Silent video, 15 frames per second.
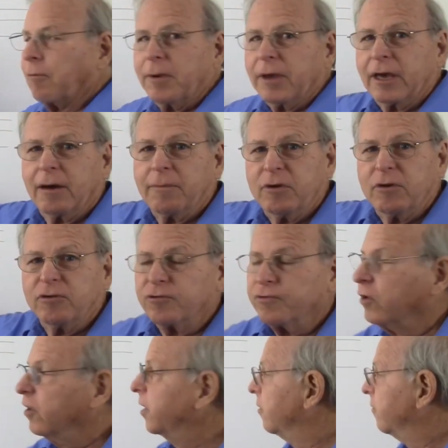will become
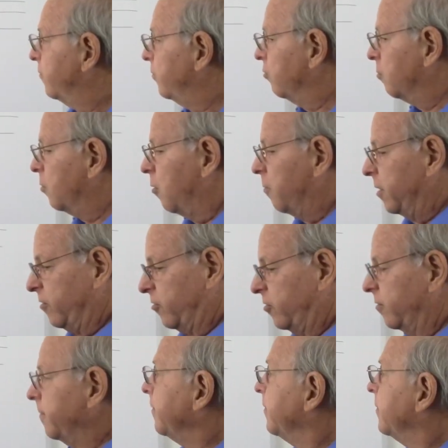useful in a few moments.